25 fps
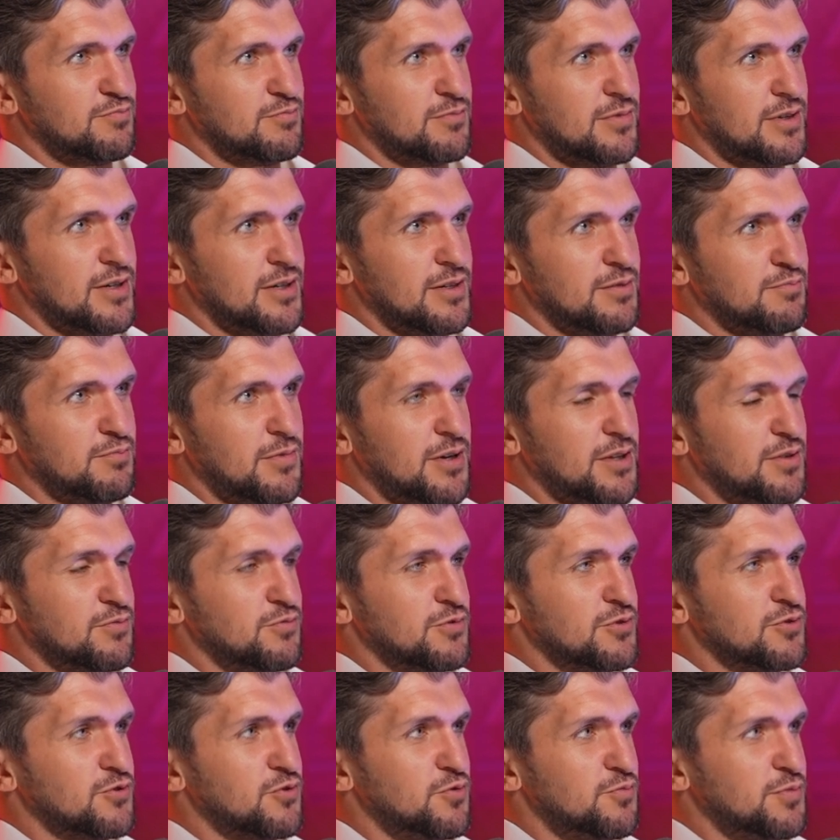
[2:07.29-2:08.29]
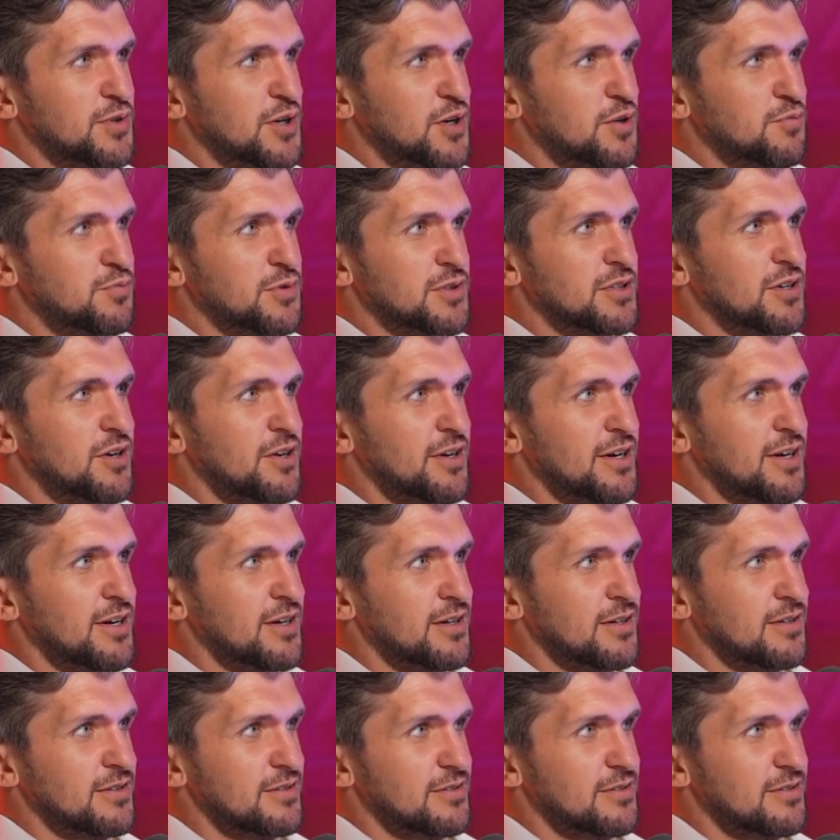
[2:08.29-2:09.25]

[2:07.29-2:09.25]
my mother would call me Obadiah.